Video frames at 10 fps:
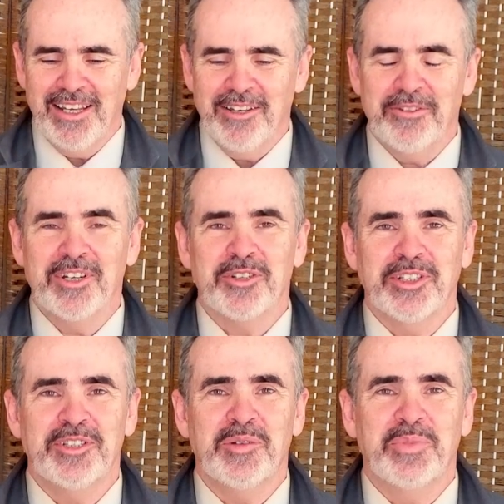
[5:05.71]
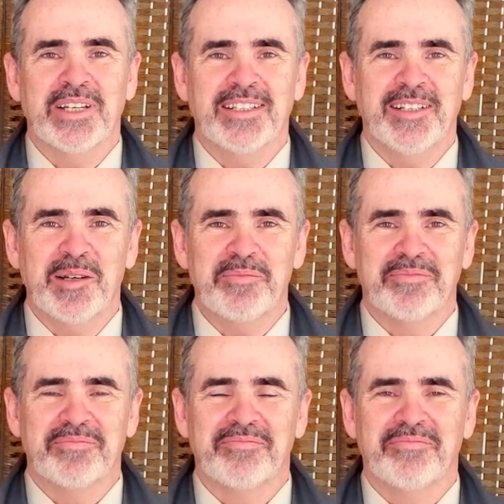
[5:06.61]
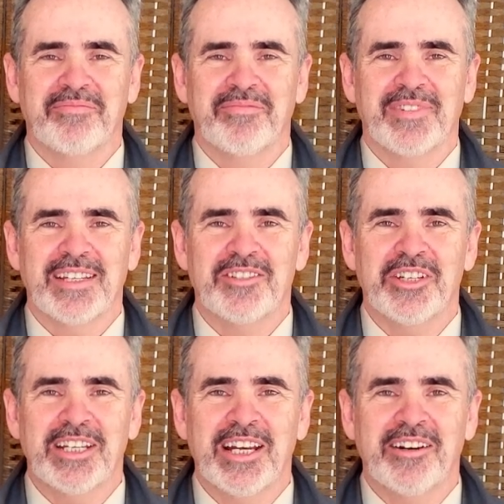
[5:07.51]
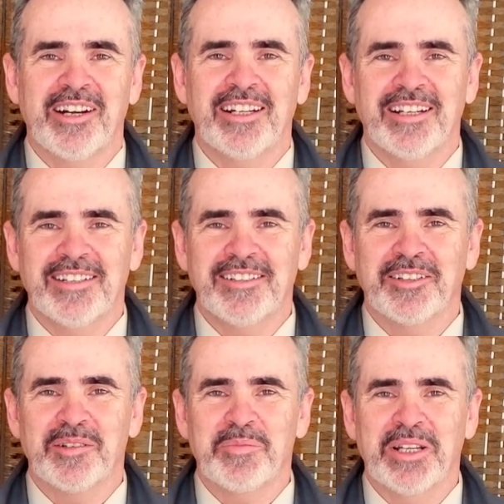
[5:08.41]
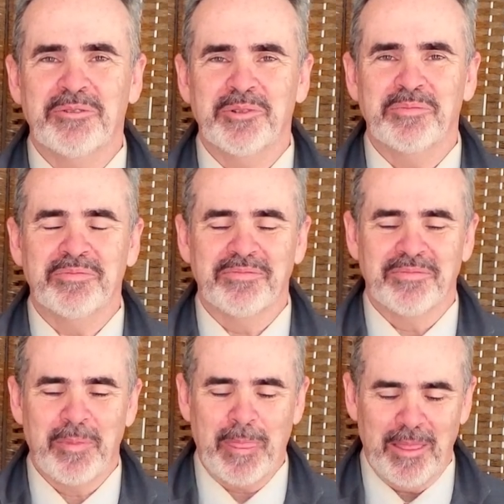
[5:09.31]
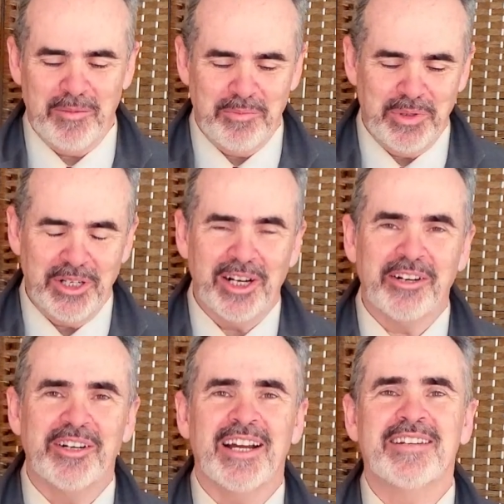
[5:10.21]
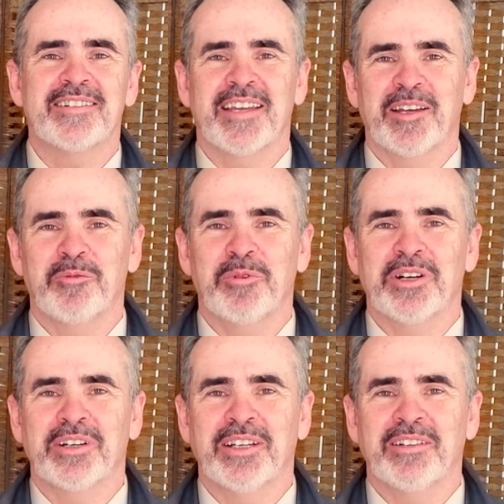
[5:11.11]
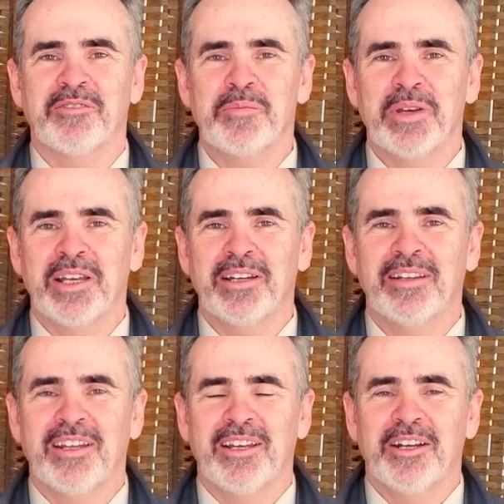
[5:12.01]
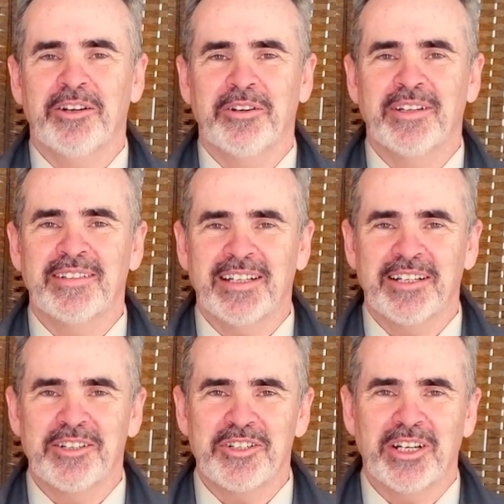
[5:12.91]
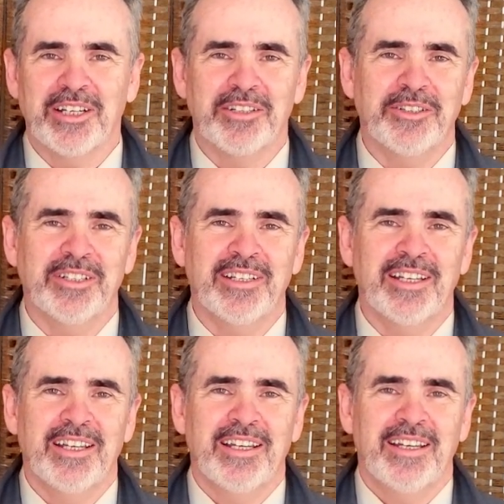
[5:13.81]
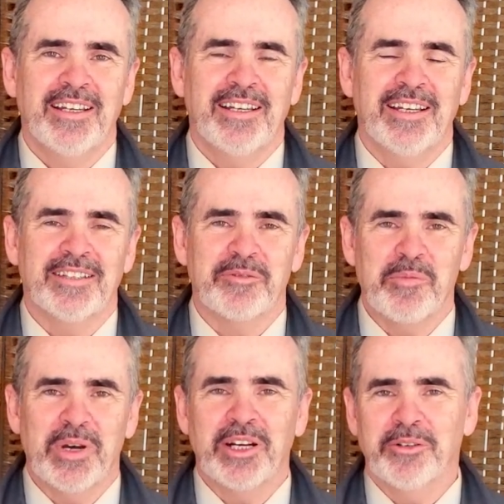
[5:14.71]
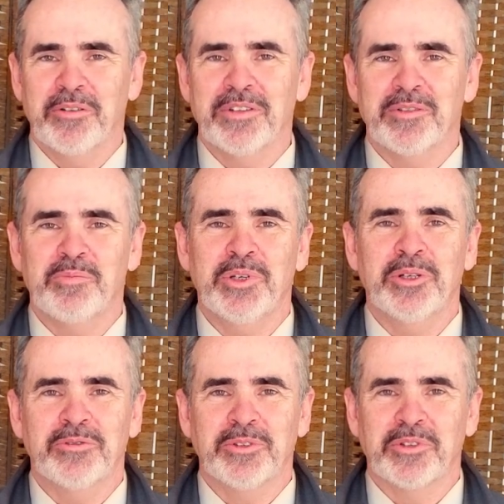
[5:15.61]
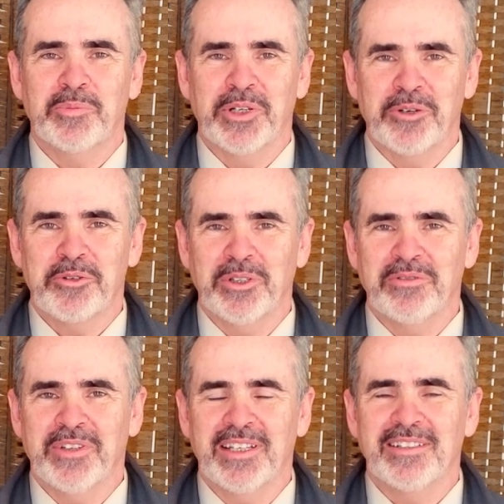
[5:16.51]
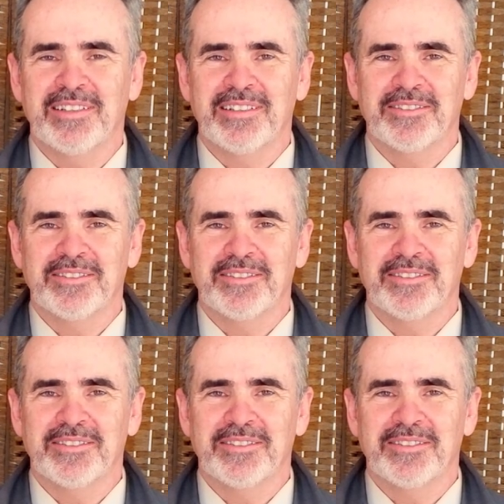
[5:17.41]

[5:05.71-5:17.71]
Eventually, she picked it up and she carried it into her bedroom and put it on her nightstand, where it remained her entire childhood as a reminder of this beautiful spiritual event.